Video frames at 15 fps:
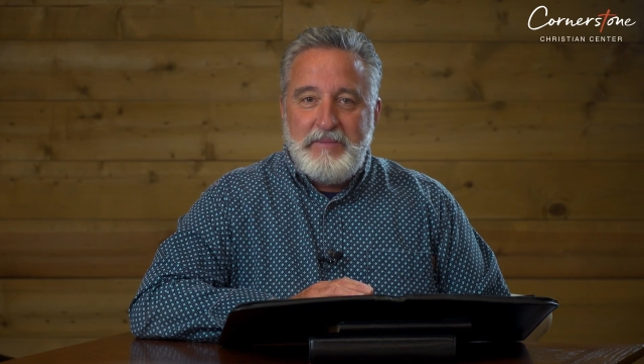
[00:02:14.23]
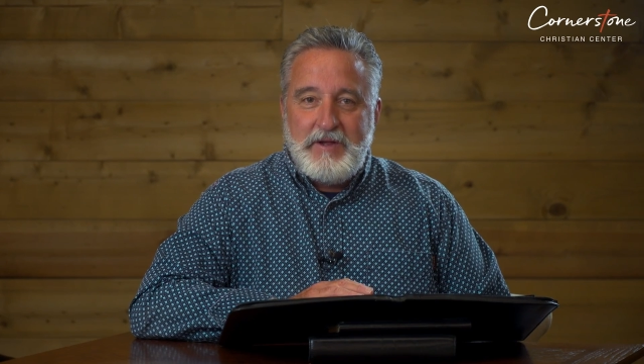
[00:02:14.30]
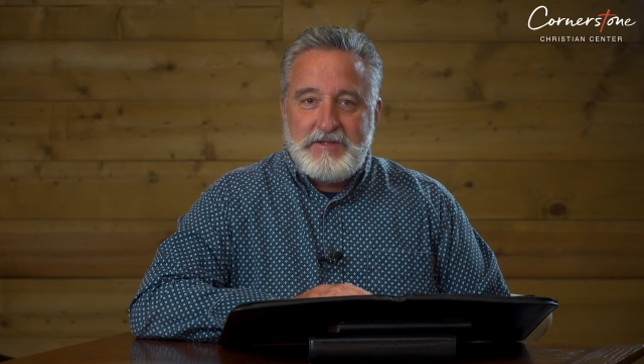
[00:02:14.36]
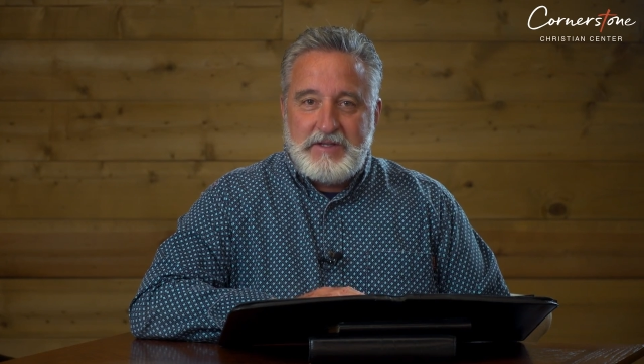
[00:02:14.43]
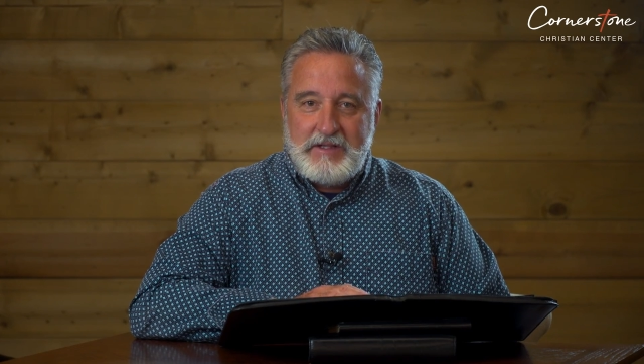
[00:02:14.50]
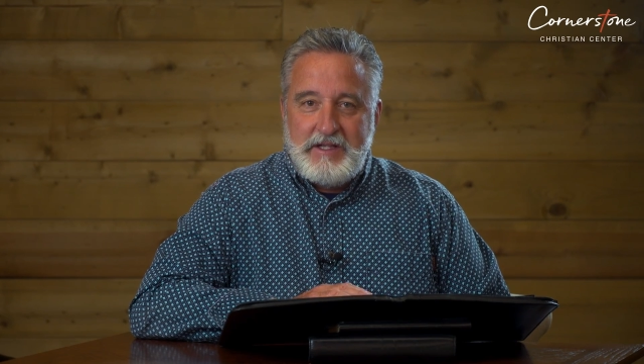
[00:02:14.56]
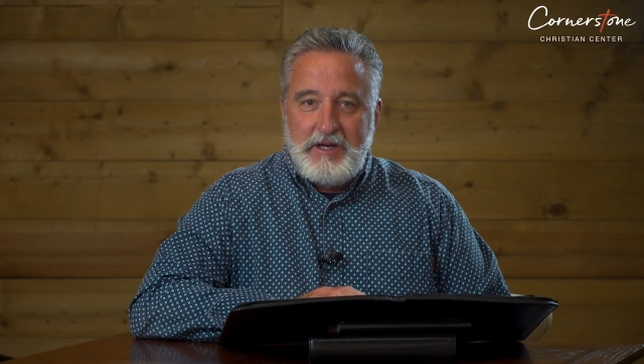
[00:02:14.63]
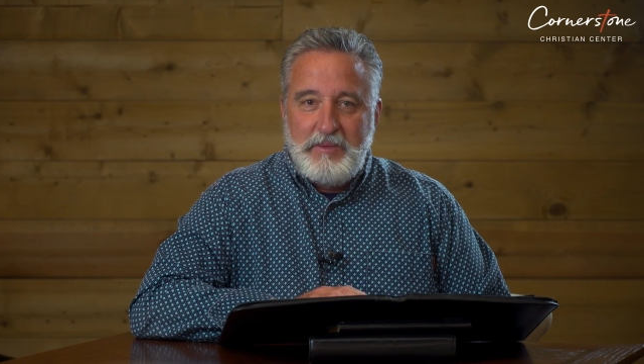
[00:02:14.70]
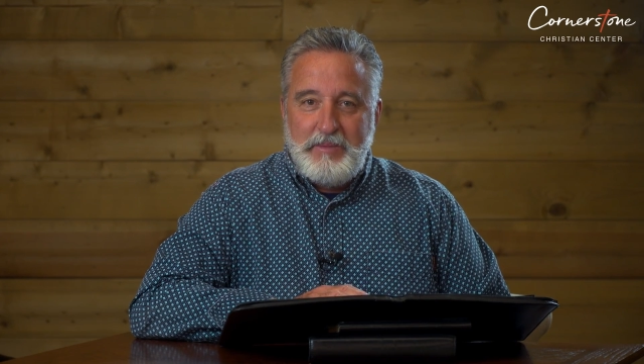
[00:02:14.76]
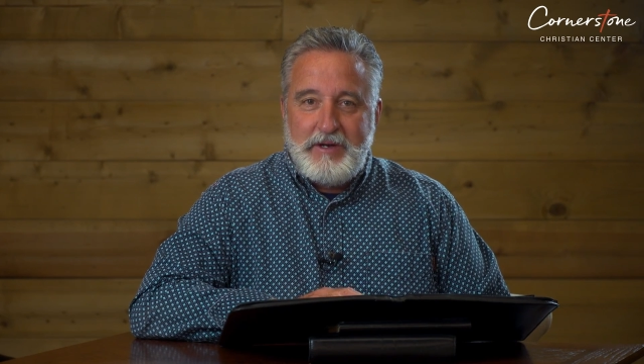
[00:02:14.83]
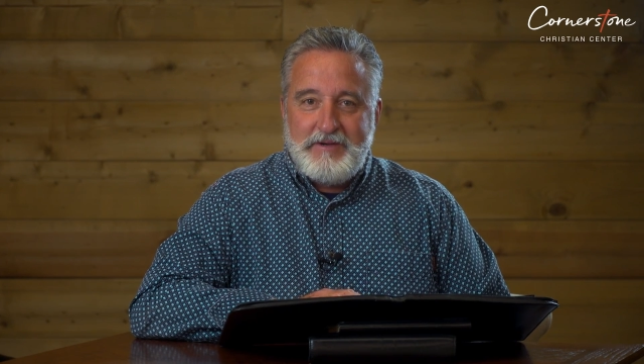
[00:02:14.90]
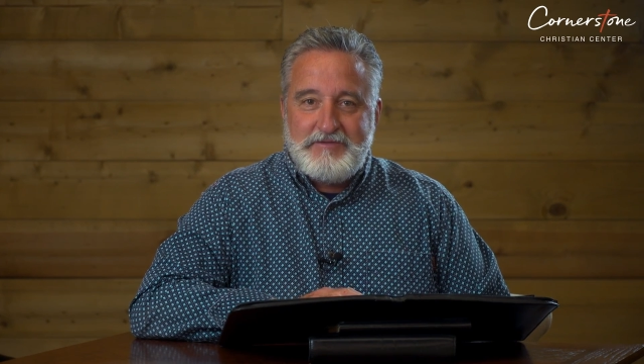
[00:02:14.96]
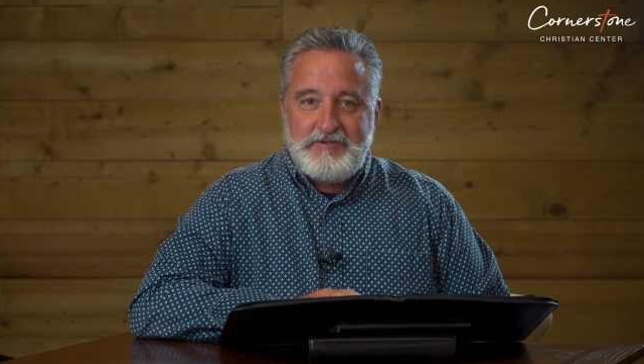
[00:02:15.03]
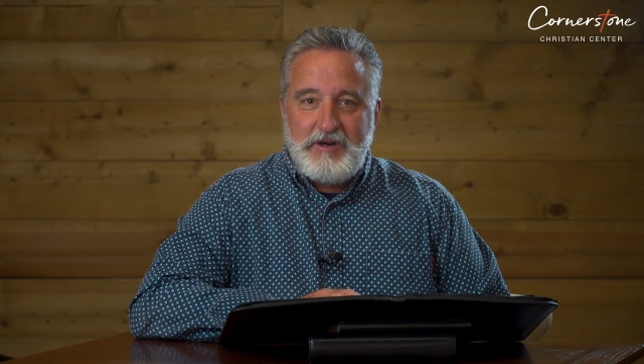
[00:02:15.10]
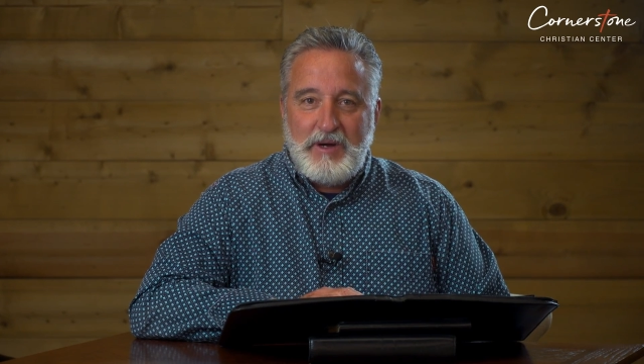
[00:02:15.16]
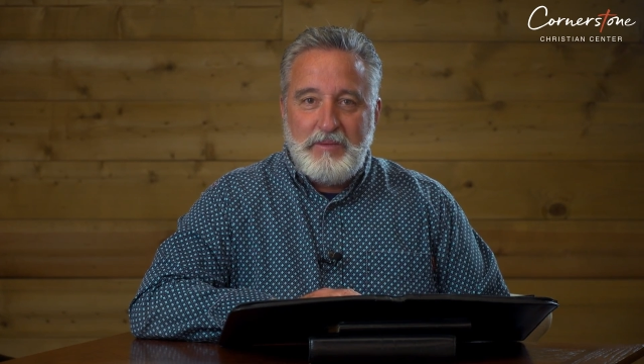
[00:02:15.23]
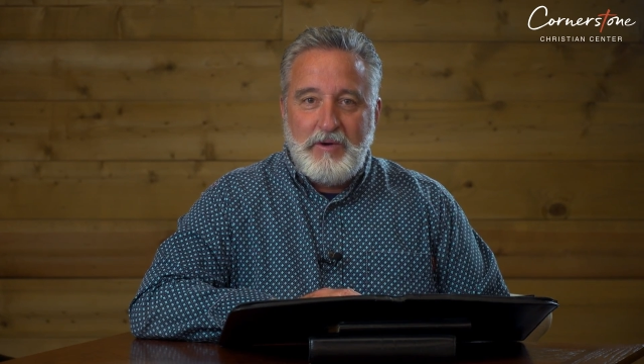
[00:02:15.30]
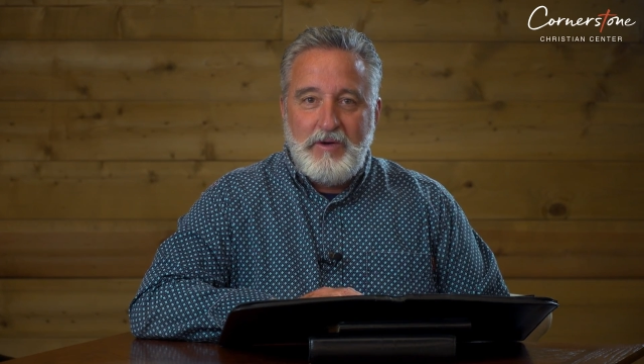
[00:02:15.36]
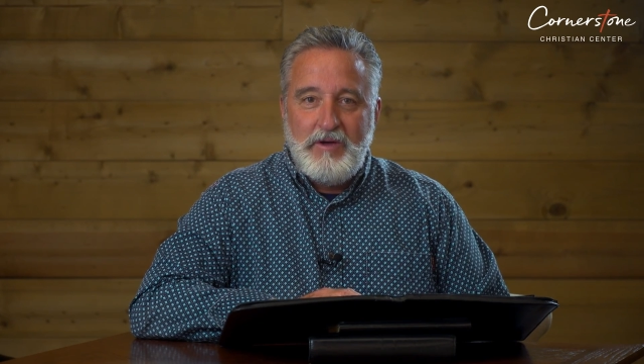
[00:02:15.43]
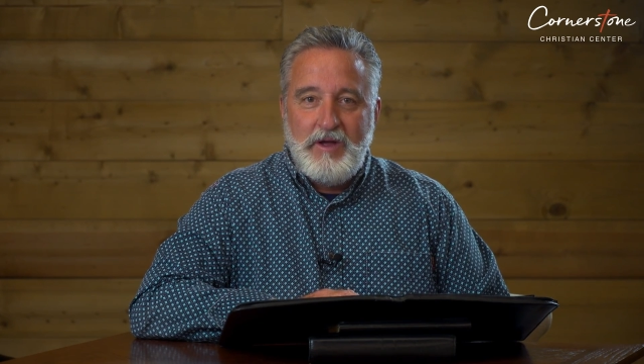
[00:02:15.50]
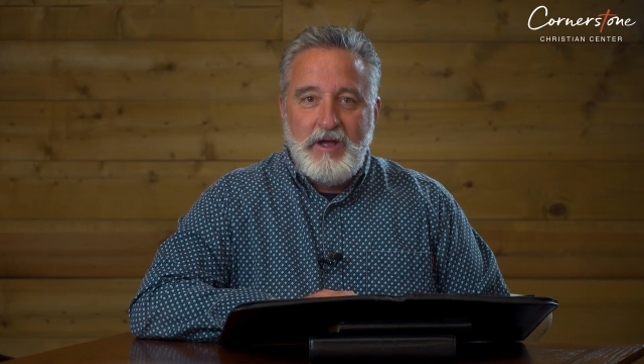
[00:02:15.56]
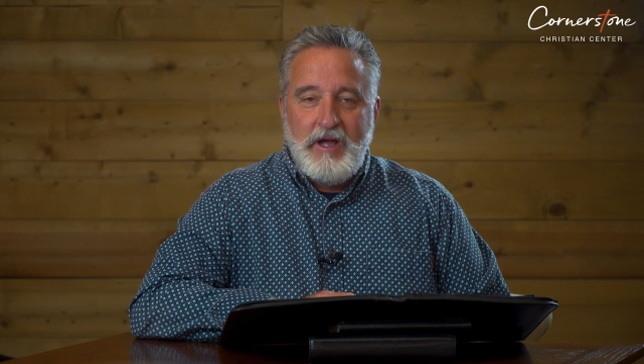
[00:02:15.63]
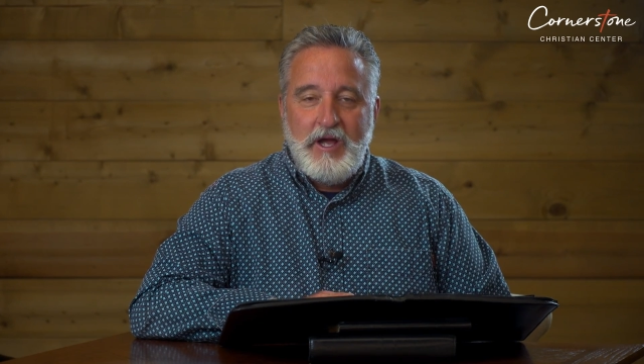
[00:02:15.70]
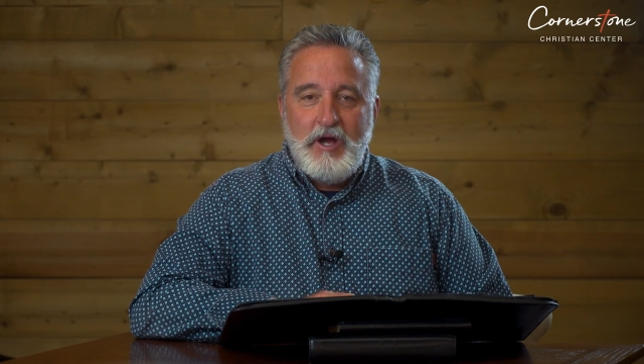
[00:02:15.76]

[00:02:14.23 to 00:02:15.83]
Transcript: there's a little bit of trouble,